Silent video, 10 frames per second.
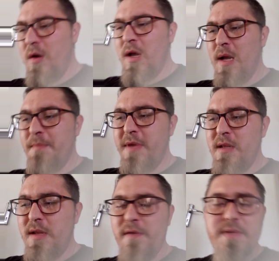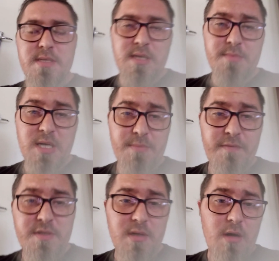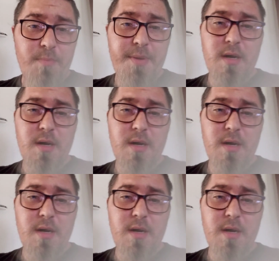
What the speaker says: In even some type of tilapia